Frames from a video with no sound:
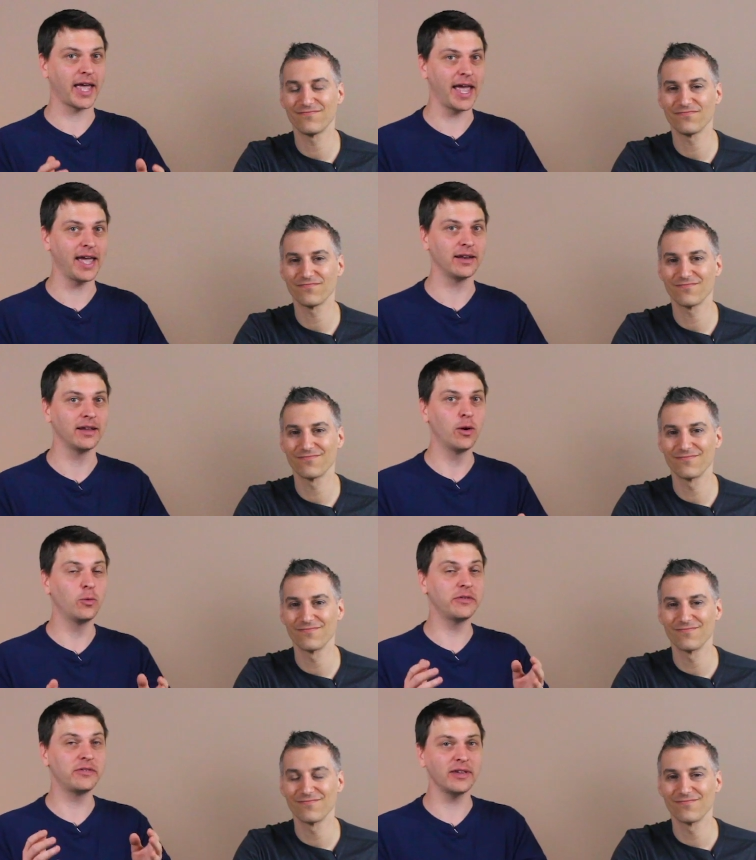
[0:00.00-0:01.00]
Speaker 1: the hand
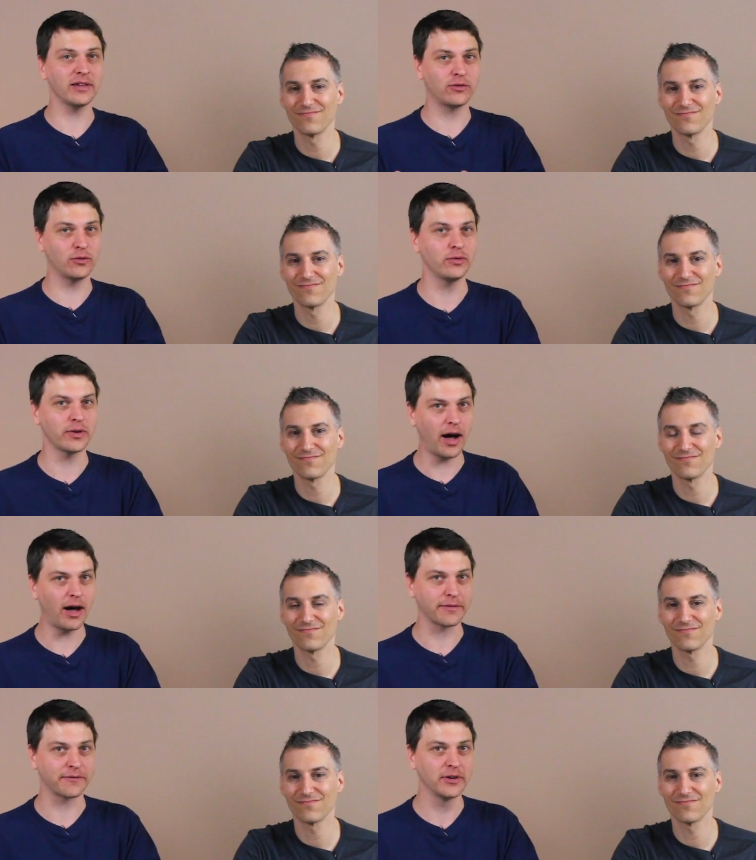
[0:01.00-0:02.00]
with 6 deuce
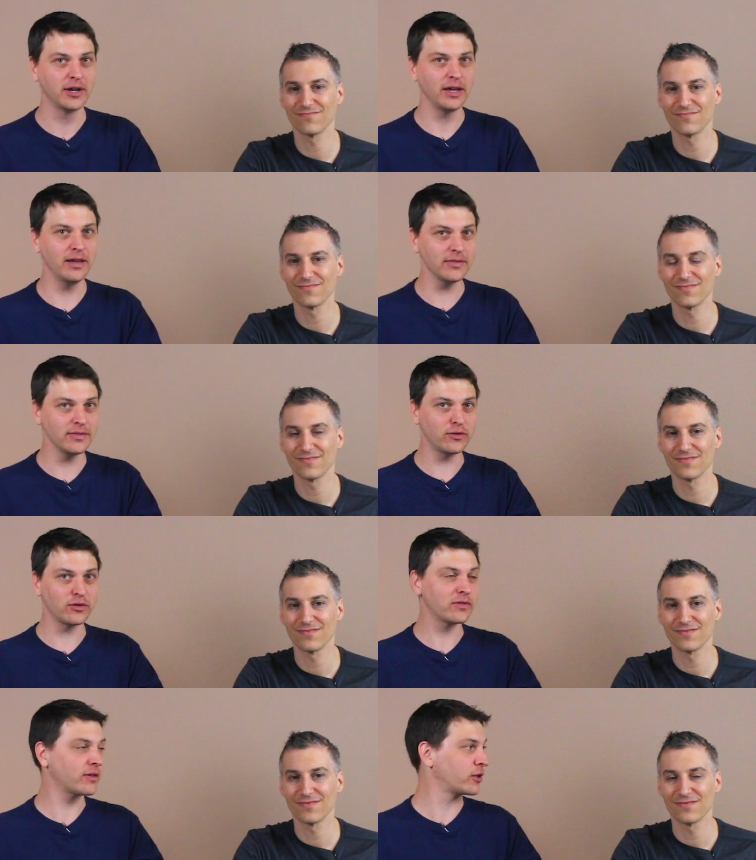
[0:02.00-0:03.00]
off. Isn't this
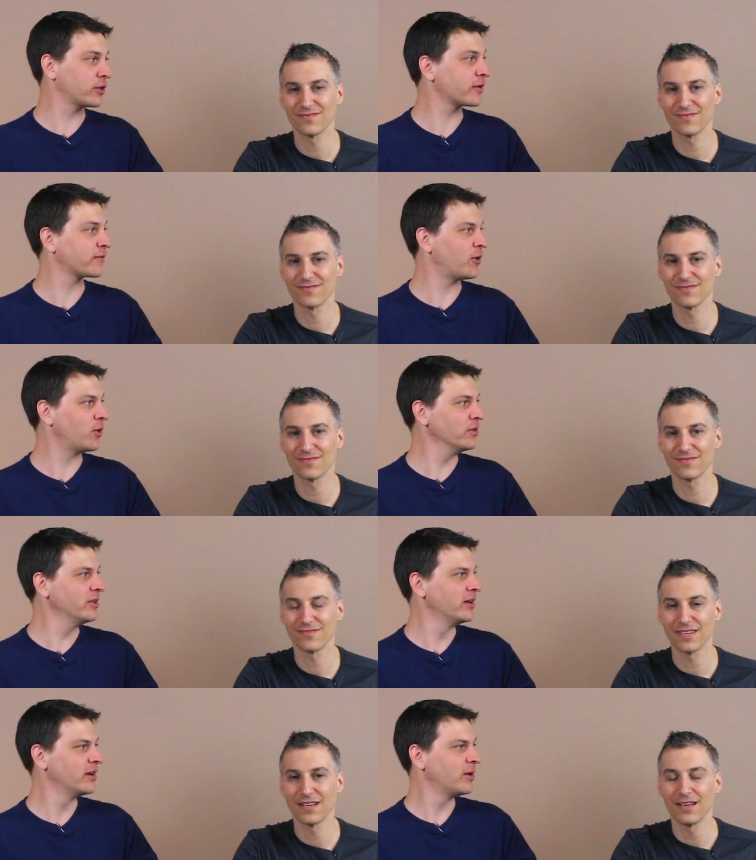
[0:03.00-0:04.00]
just a clear
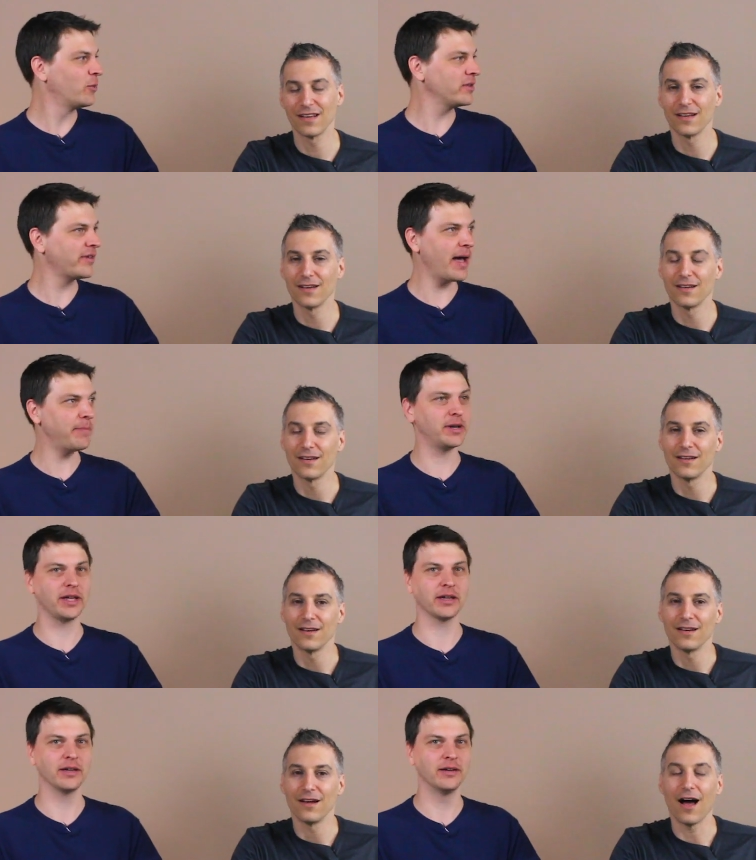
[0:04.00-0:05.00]
fold? What's
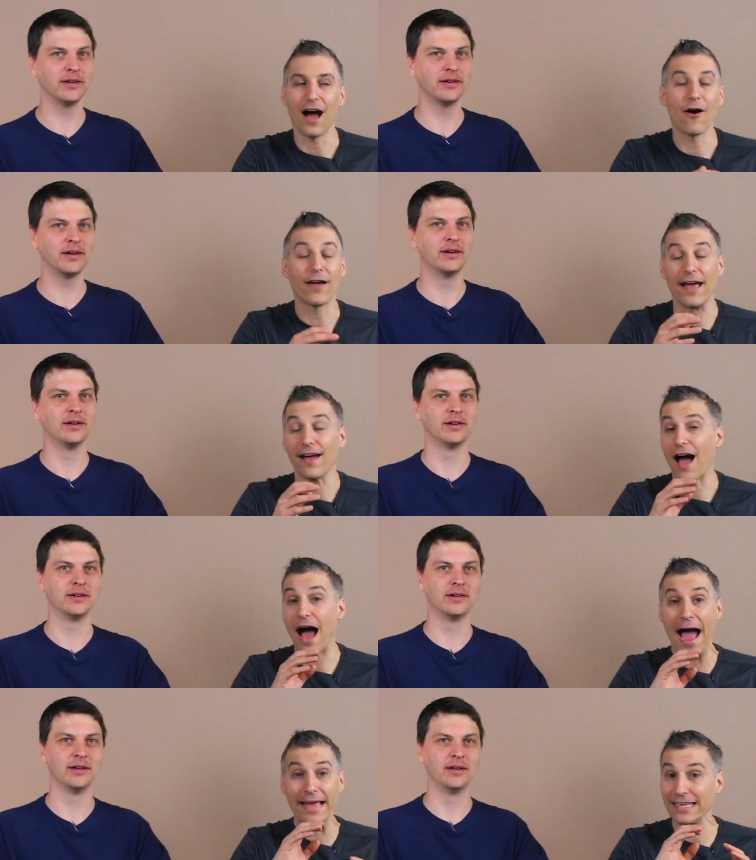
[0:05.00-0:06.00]
happening?
Speaker 2: Okay,
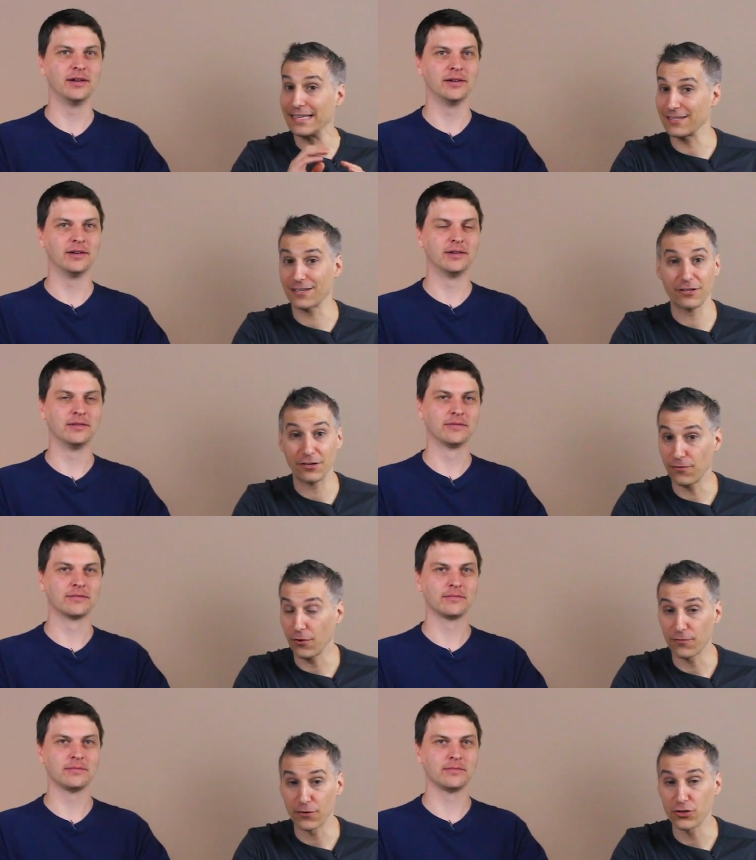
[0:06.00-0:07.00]
I think it's a clear
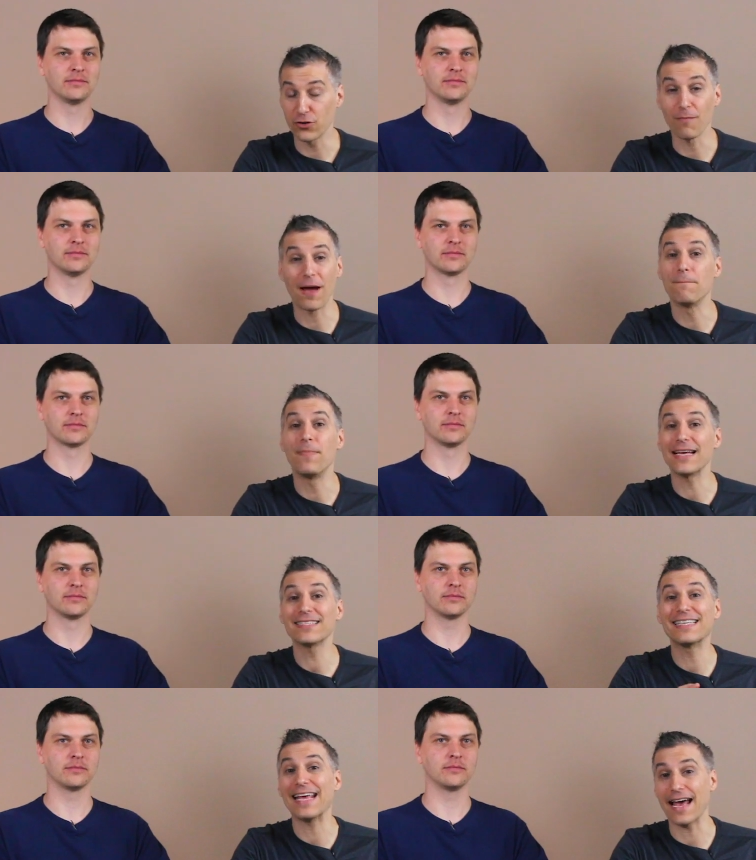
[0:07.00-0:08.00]
fold for sure. My
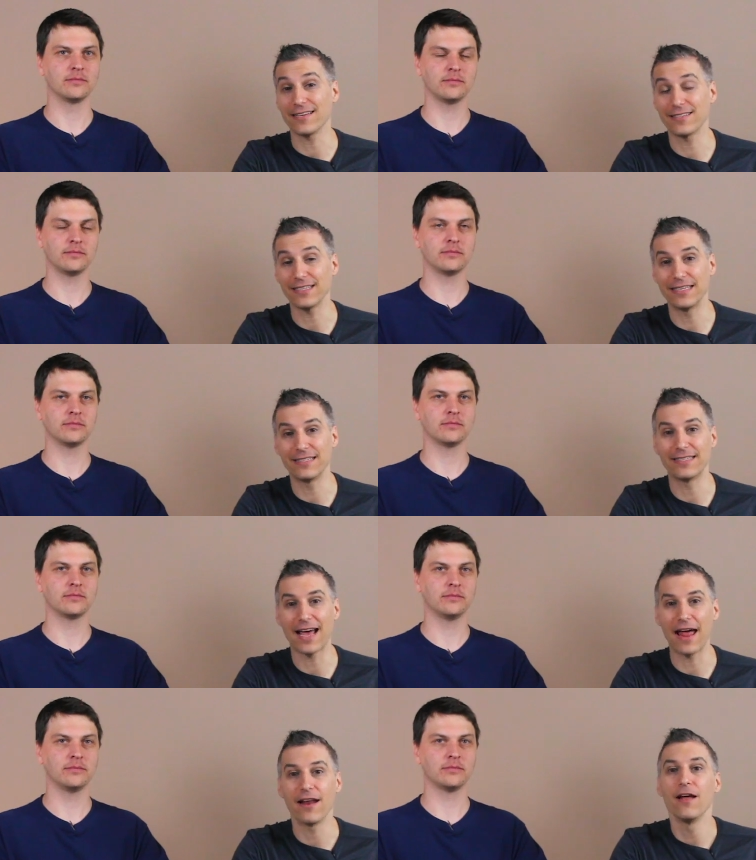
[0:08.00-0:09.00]
best guess is
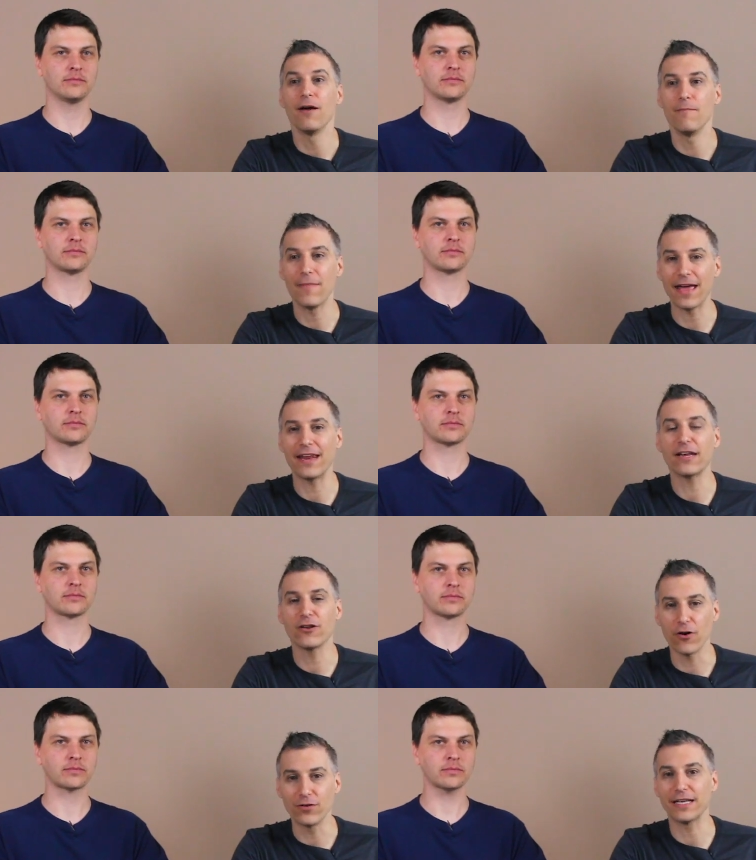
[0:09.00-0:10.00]
that Manig
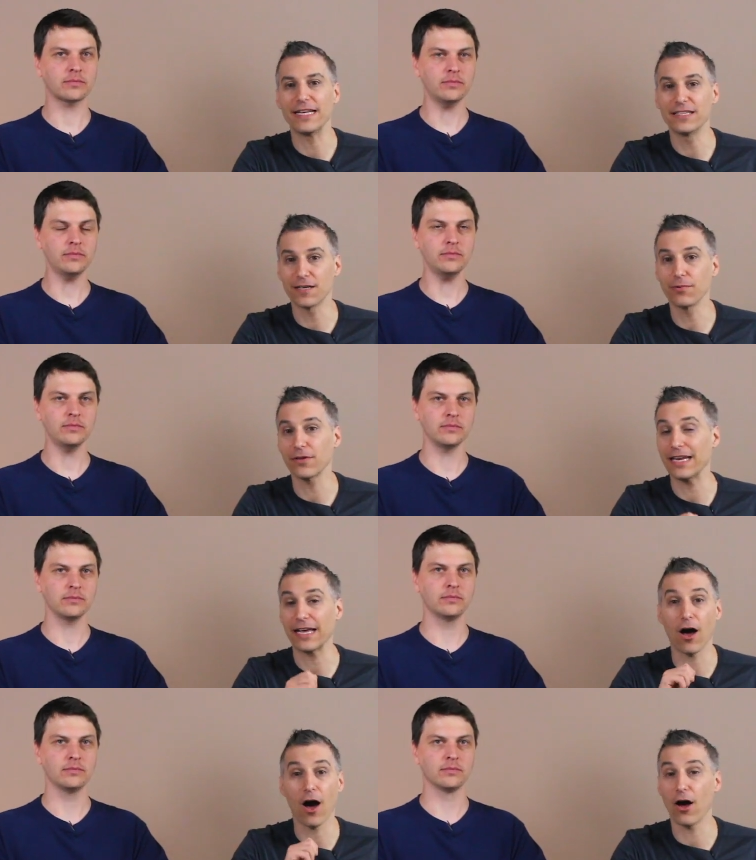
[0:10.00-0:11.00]
knows that he's completing